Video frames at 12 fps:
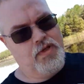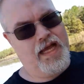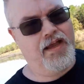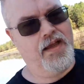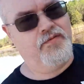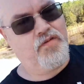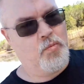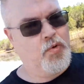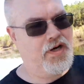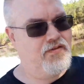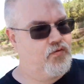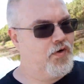I, from what
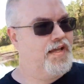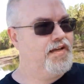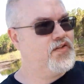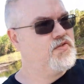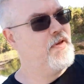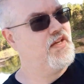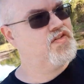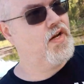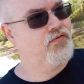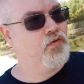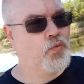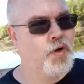I've read, it's based
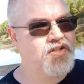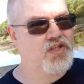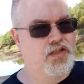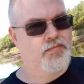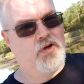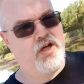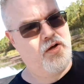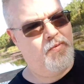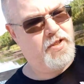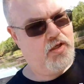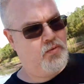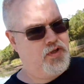off of Rush Limbaugh, you
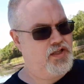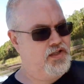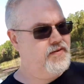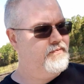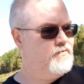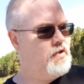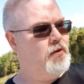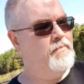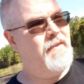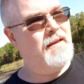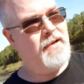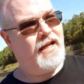know, one of the, oh,
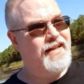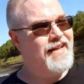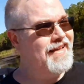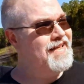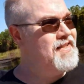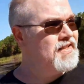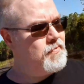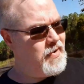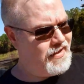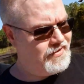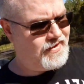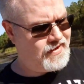I'm not going to get into the
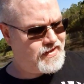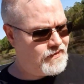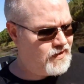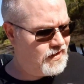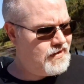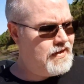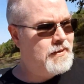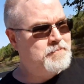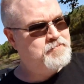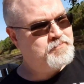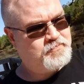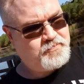politics of it,
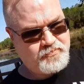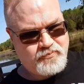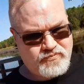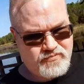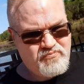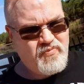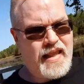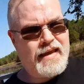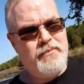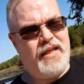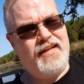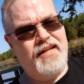
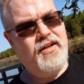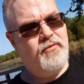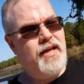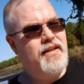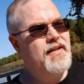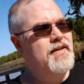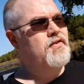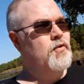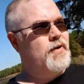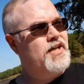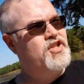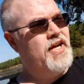but at any rate, the
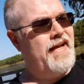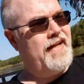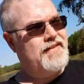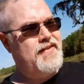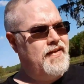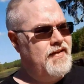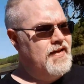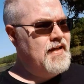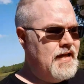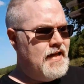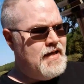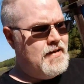Rush Act
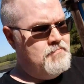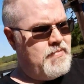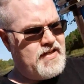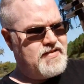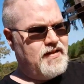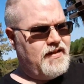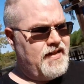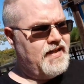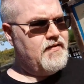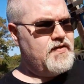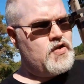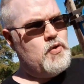basically
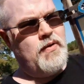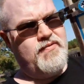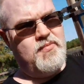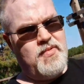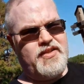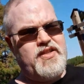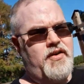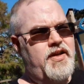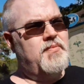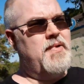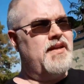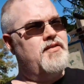gives whoever the military
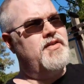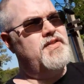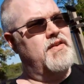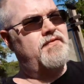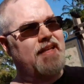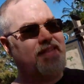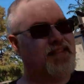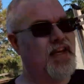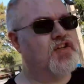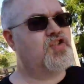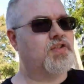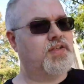commander is of that
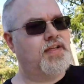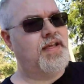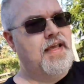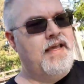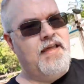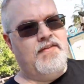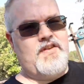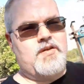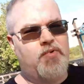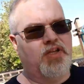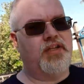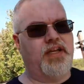station the
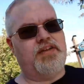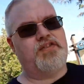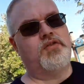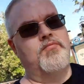ability to